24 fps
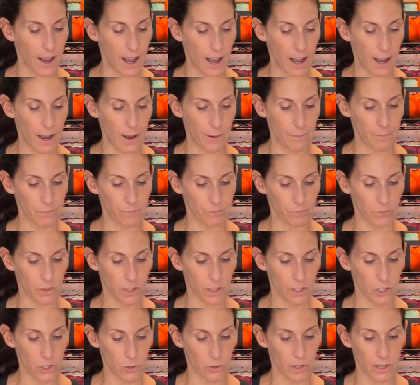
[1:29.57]
and
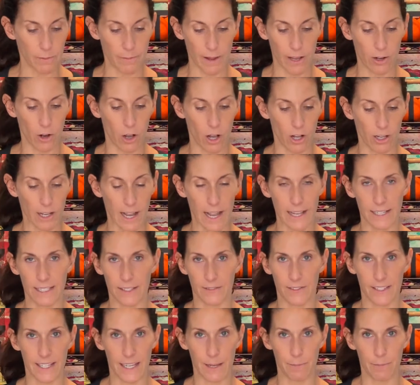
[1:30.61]
you can make all kinds
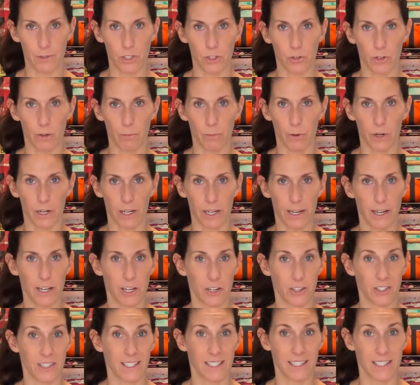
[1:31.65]
of dips. You can put it in